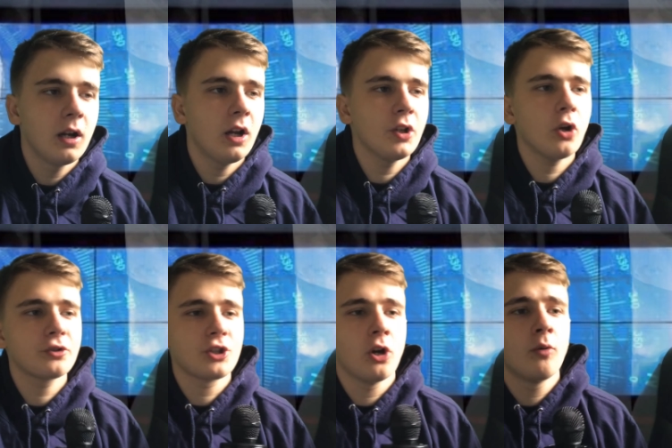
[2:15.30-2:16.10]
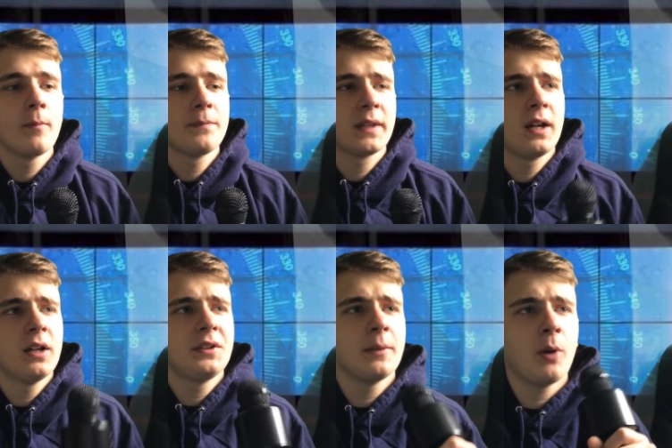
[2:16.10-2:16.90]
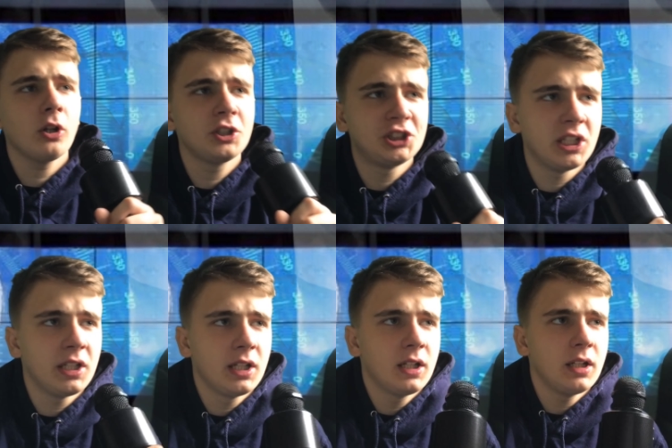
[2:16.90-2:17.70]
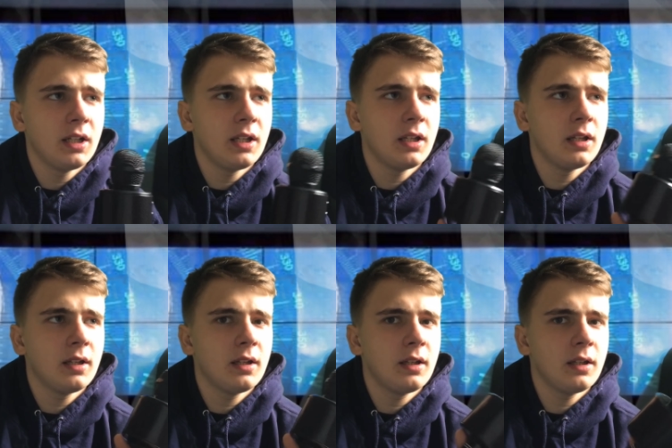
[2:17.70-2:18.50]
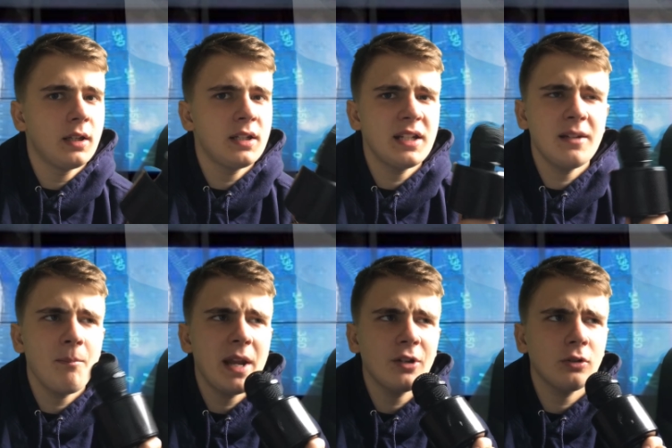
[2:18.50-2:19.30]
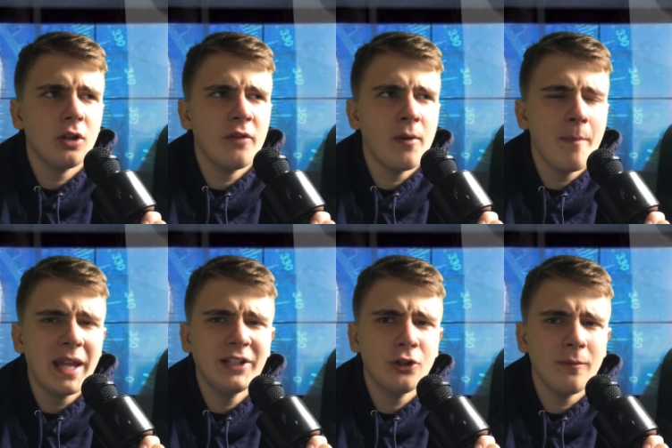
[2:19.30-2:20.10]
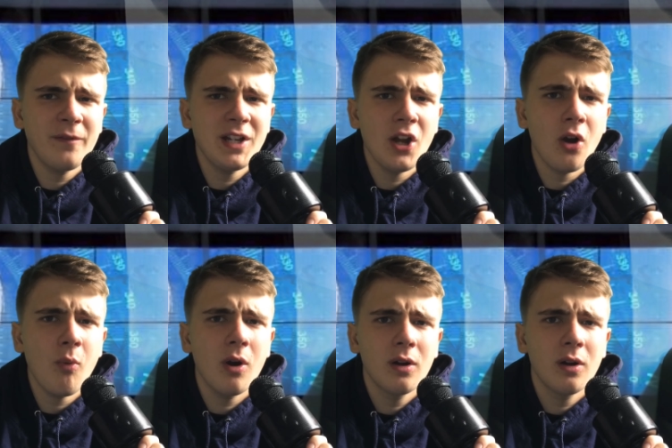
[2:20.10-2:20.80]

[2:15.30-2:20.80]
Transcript: And also, the apology is in the middle of a makeup video.